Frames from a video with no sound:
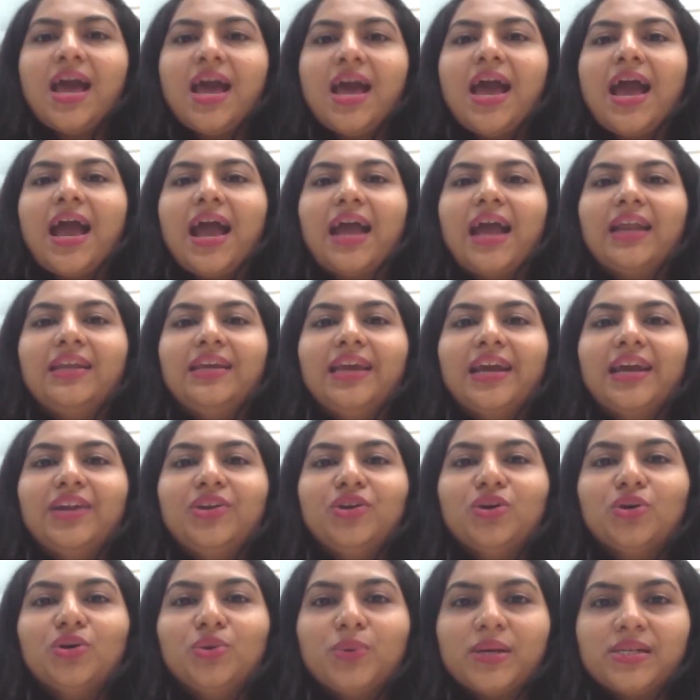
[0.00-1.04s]
and get your
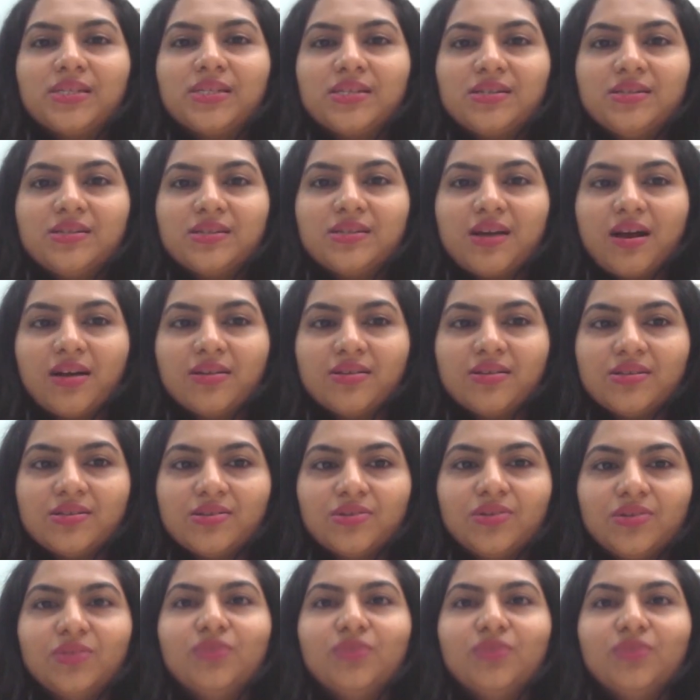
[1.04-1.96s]
questions answered